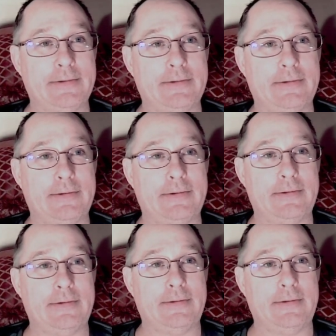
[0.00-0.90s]

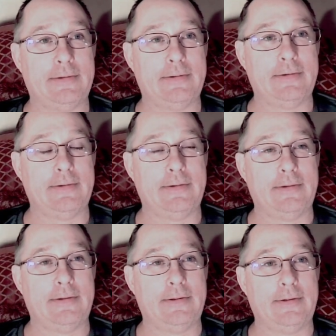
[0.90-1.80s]

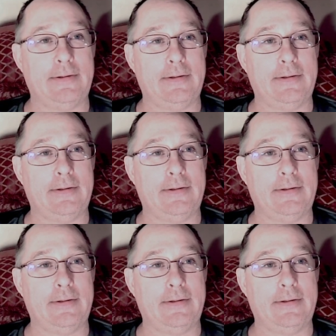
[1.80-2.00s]
(silence)